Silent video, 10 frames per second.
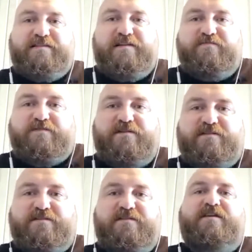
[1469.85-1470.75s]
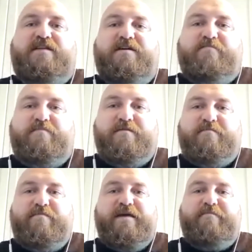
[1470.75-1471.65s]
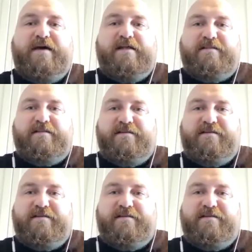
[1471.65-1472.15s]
It was just suck it up, be a man.